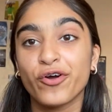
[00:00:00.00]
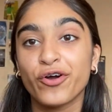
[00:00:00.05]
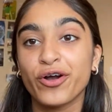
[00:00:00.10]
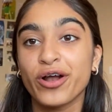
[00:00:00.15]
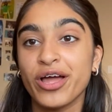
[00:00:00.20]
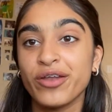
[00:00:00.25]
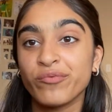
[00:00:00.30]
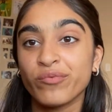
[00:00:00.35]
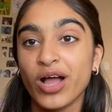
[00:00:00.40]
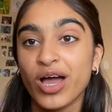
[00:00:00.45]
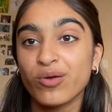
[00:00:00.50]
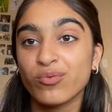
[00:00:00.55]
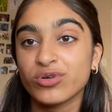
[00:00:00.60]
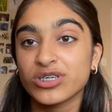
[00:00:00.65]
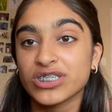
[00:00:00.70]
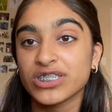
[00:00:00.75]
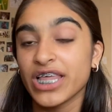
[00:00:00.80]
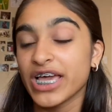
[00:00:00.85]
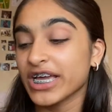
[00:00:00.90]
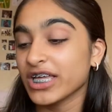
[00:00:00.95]
her and read
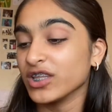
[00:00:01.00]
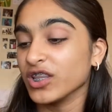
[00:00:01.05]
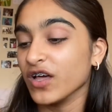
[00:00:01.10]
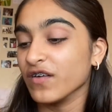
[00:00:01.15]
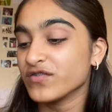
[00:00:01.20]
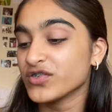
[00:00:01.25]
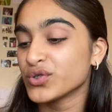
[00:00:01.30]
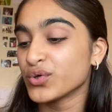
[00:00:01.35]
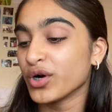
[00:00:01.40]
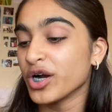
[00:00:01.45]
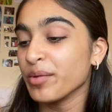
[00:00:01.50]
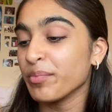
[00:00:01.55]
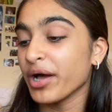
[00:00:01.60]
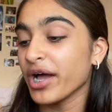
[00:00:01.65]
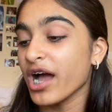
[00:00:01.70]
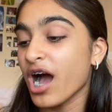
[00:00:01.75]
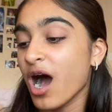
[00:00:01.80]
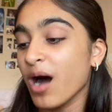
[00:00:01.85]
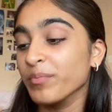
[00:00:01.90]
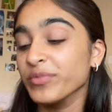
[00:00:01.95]
was Like a Love Story by
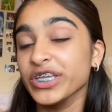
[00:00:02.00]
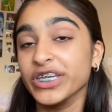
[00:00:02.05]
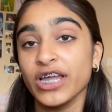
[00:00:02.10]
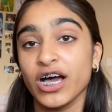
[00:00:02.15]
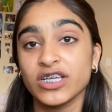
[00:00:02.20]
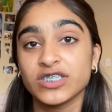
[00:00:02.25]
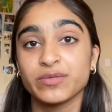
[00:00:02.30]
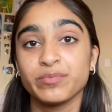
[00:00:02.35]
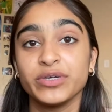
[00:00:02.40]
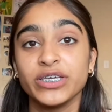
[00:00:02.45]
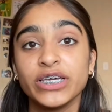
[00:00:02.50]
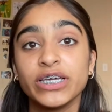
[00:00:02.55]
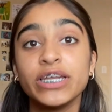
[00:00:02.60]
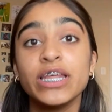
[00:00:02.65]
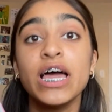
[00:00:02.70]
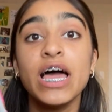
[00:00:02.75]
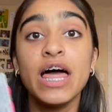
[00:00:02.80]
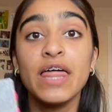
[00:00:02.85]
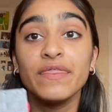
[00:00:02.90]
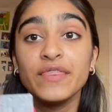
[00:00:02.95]
by Abdi Nazemian.
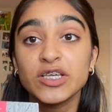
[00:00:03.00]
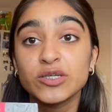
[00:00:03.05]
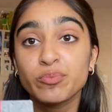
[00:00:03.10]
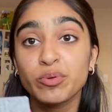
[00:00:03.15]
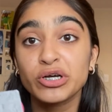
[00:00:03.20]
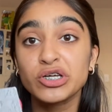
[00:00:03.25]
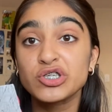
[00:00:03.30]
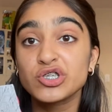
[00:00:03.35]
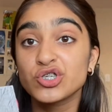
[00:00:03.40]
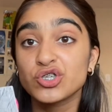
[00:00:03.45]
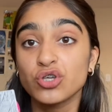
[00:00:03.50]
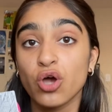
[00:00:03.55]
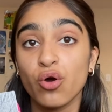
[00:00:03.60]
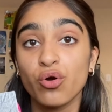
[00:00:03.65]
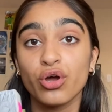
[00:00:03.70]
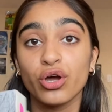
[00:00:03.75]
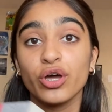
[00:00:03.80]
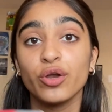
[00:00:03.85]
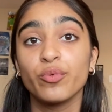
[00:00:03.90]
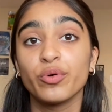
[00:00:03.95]
This book is so
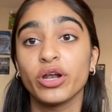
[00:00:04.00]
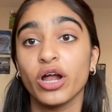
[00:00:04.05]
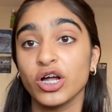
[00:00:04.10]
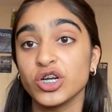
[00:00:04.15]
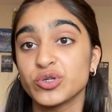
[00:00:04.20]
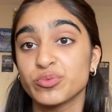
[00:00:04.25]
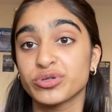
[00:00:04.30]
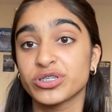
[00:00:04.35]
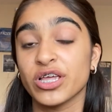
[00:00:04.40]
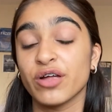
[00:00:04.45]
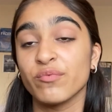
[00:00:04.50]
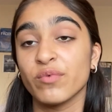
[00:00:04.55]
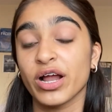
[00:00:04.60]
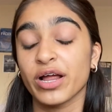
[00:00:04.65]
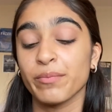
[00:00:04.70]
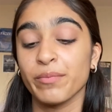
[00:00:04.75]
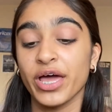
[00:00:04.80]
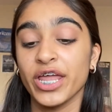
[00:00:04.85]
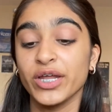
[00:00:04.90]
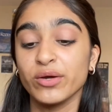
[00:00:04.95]
good, would 100%
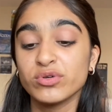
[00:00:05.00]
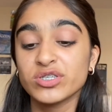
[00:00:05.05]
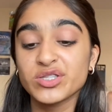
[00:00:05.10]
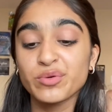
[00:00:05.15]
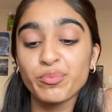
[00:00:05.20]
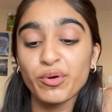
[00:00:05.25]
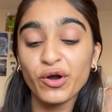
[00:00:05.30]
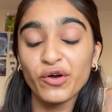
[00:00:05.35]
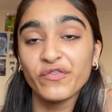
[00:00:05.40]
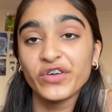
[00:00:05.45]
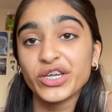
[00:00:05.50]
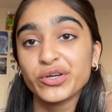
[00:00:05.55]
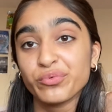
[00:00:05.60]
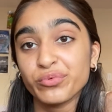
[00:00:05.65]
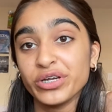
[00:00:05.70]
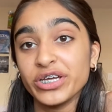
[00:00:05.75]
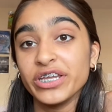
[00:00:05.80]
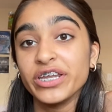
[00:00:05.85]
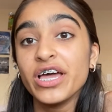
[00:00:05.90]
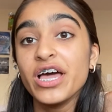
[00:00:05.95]
recommend. It was the perfect
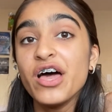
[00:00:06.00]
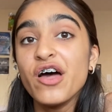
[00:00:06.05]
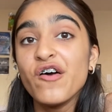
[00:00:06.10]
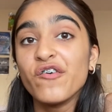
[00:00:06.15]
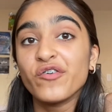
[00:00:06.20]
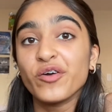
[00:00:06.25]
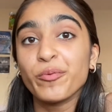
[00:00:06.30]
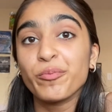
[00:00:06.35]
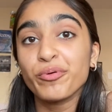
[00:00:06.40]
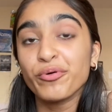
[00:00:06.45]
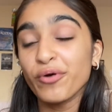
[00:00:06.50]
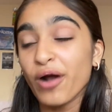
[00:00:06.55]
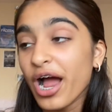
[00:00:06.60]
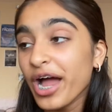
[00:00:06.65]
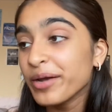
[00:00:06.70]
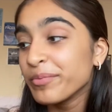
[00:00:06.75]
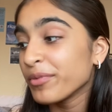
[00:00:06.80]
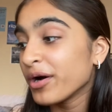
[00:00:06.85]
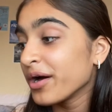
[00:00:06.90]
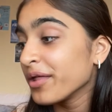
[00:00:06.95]
read for
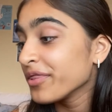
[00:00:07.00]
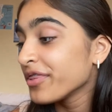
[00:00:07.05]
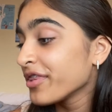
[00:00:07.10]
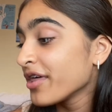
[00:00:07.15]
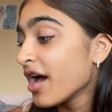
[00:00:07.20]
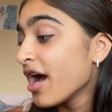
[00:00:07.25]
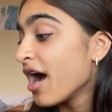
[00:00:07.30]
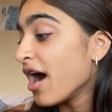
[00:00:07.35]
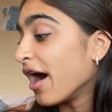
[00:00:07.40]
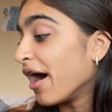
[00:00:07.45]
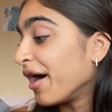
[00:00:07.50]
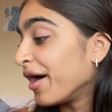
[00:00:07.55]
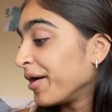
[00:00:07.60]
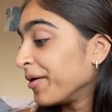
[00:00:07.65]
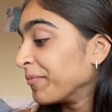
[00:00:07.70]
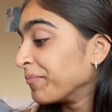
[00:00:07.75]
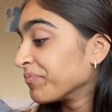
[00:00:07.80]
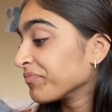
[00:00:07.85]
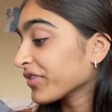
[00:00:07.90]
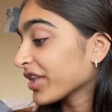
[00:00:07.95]
Pride Month.
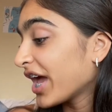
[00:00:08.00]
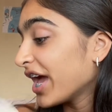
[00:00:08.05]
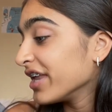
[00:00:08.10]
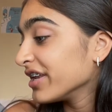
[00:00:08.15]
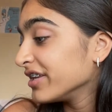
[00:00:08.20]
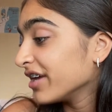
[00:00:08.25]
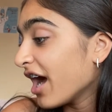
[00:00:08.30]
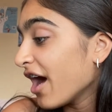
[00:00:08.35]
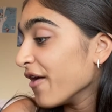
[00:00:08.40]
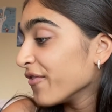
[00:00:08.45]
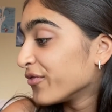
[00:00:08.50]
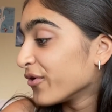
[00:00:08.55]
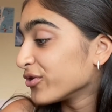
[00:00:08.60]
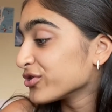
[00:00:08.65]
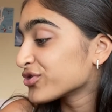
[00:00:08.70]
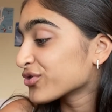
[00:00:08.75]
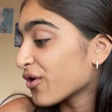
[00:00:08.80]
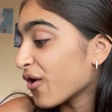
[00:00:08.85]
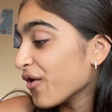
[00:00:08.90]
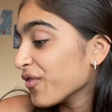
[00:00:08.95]
Um, and yeah,
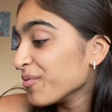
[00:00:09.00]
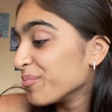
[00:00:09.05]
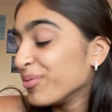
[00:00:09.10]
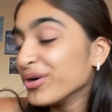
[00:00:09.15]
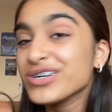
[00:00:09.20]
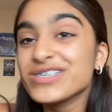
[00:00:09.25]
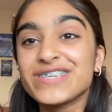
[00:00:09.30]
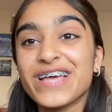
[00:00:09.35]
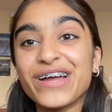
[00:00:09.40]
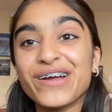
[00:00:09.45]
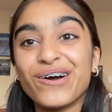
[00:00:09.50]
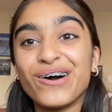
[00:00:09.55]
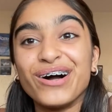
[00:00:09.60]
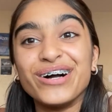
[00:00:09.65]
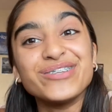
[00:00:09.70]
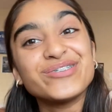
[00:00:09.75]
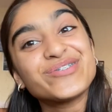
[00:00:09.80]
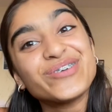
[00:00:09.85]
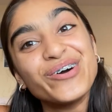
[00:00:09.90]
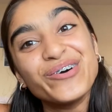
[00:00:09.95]
those were all the books I
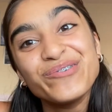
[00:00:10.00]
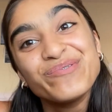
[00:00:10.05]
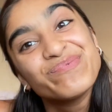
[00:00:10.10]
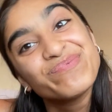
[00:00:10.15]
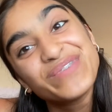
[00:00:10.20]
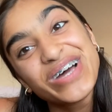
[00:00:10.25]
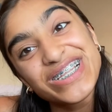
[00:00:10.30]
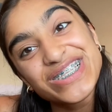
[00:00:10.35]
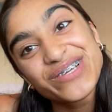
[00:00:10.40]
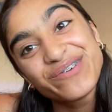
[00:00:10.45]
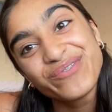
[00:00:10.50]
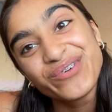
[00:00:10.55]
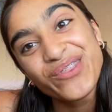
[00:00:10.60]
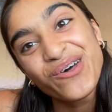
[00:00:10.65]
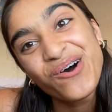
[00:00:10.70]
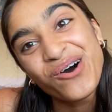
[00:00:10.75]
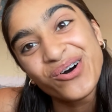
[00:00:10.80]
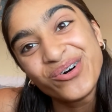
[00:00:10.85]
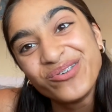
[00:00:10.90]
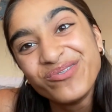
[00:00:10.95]
got. So that's it for the
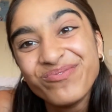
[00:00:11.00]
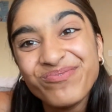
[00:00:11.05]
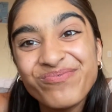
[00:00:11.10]
haul.